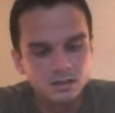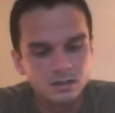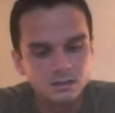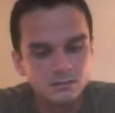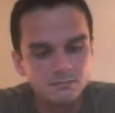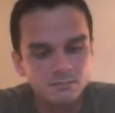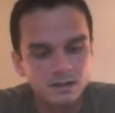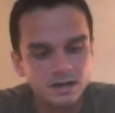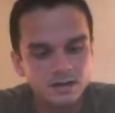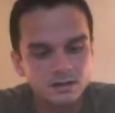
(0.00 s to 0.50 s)

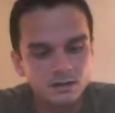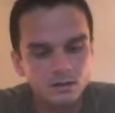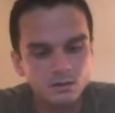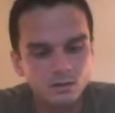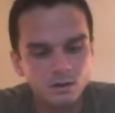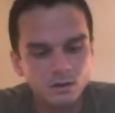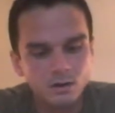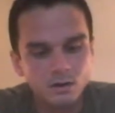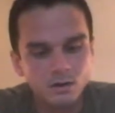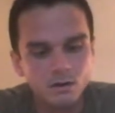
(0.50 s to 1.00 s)
My
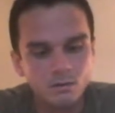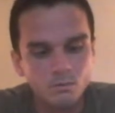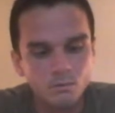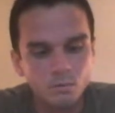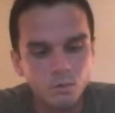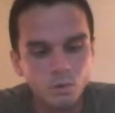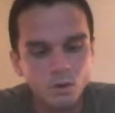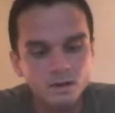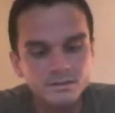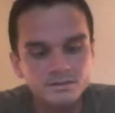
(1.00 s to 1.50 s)

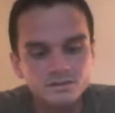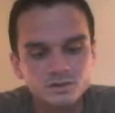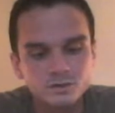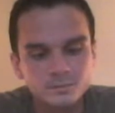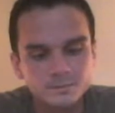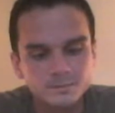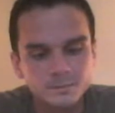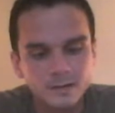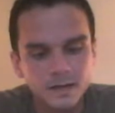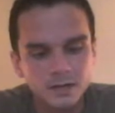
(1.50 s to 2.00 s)
one
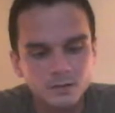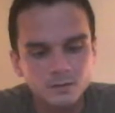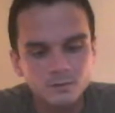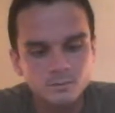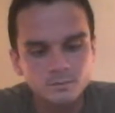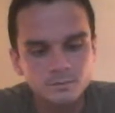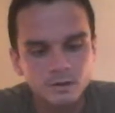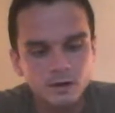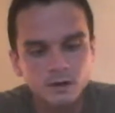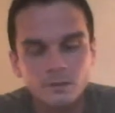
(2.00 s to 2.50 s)
superpower
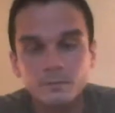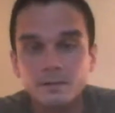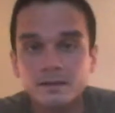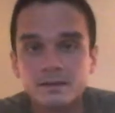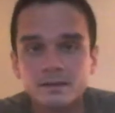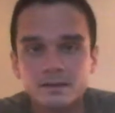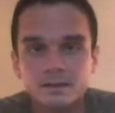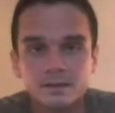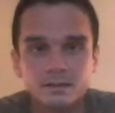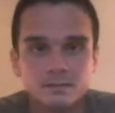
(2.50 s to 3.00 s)
would probably
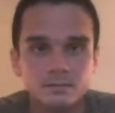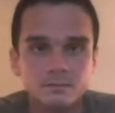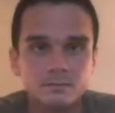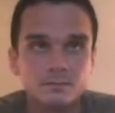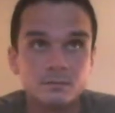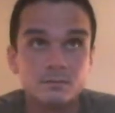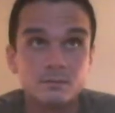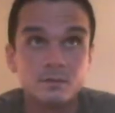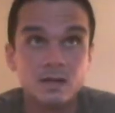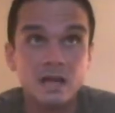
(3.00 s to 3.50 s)
be
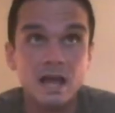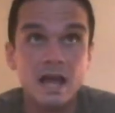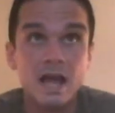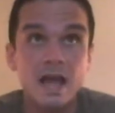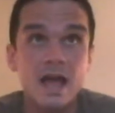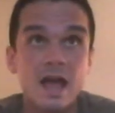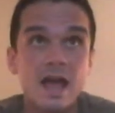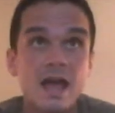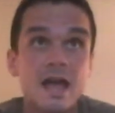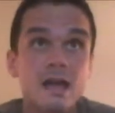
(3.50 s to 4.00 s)

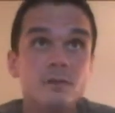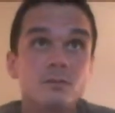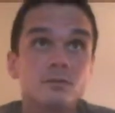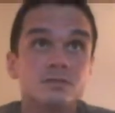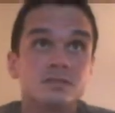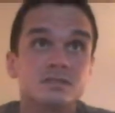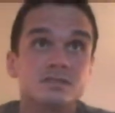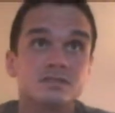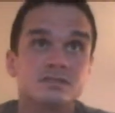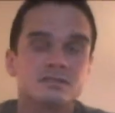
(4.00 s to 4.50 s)
able
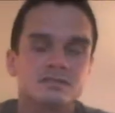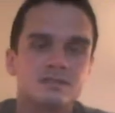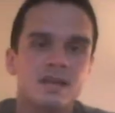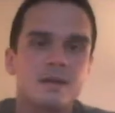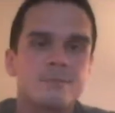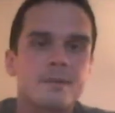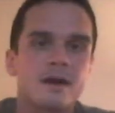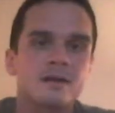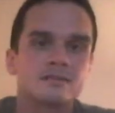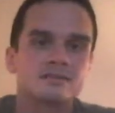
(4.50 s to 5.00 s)
to
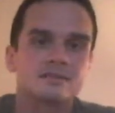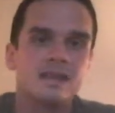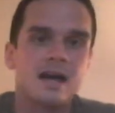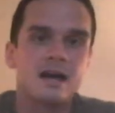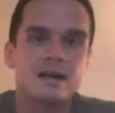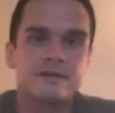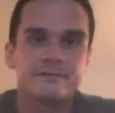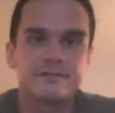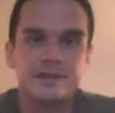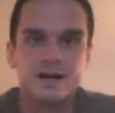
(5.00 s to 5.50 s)
step
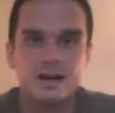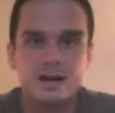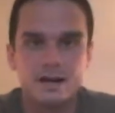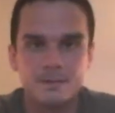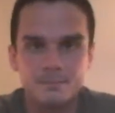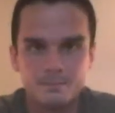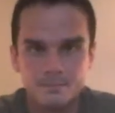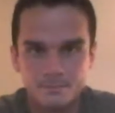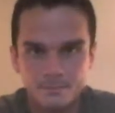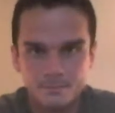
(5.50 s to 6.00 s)
outside of time.
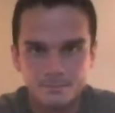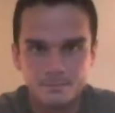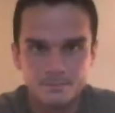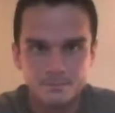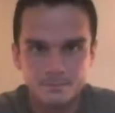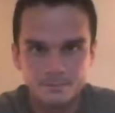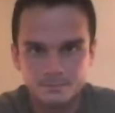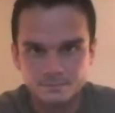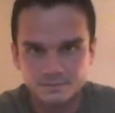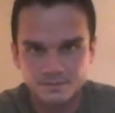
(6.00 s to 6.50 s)

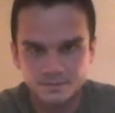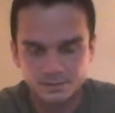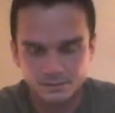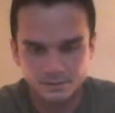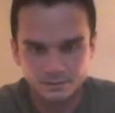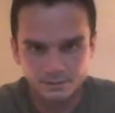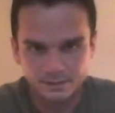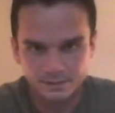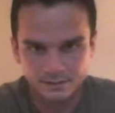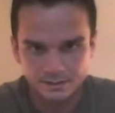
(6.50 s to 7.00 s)

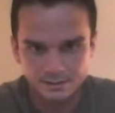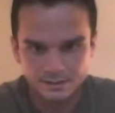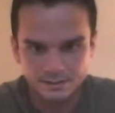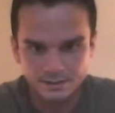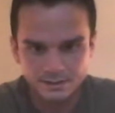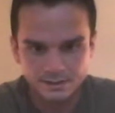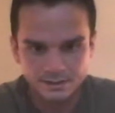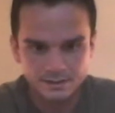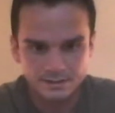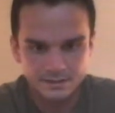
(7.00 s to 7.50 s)
So, like,
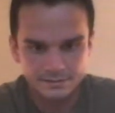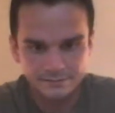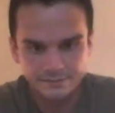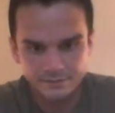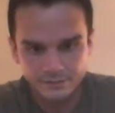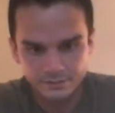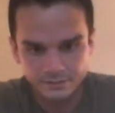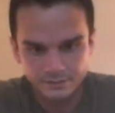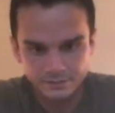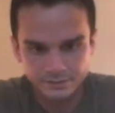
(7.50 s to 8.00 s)
if
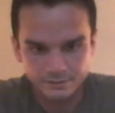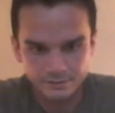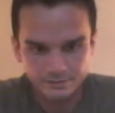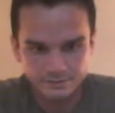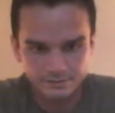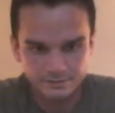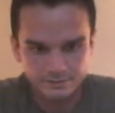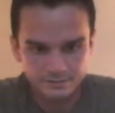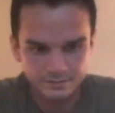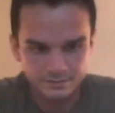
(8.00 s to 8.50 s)
you're,
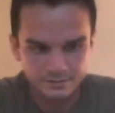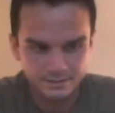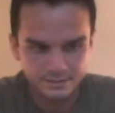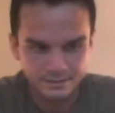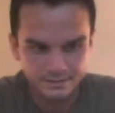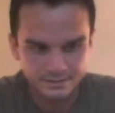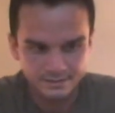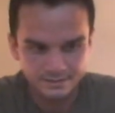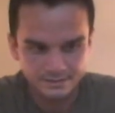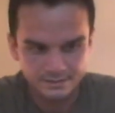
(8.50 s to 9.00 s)

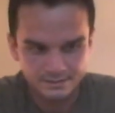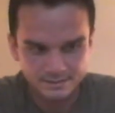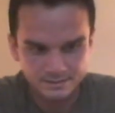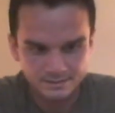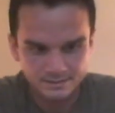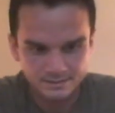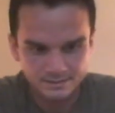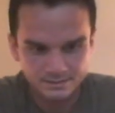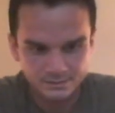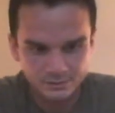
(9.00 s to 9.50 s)
like,
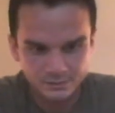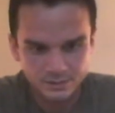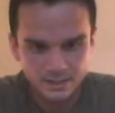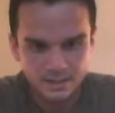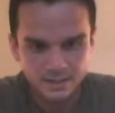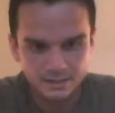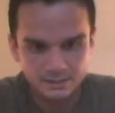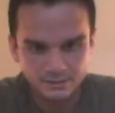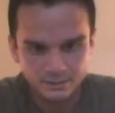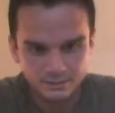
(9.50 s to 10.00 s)
so you
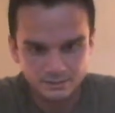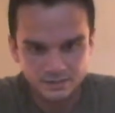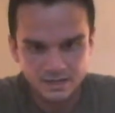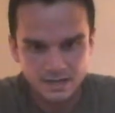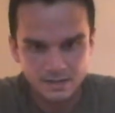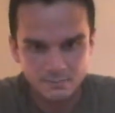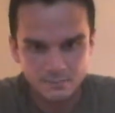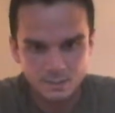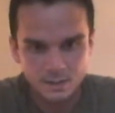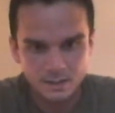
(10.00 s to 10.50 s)
got your
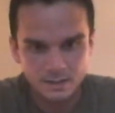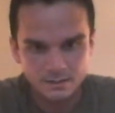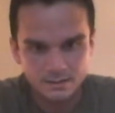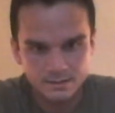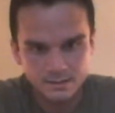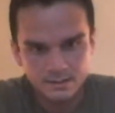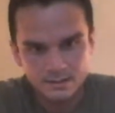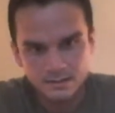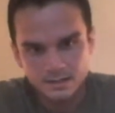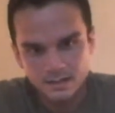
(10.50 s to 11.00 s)
timeline,
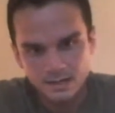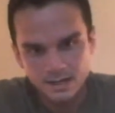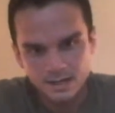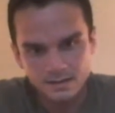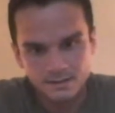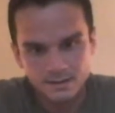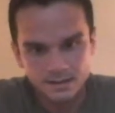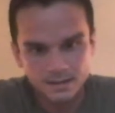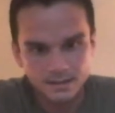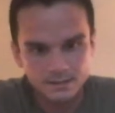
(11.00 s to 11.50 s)
and
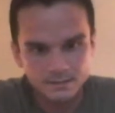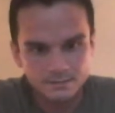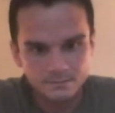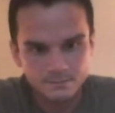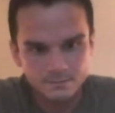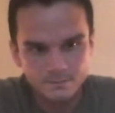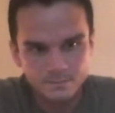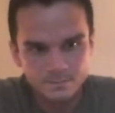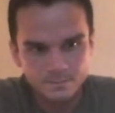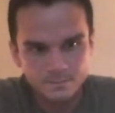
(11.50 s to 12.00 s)

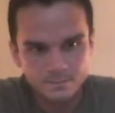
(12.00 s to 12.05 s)
then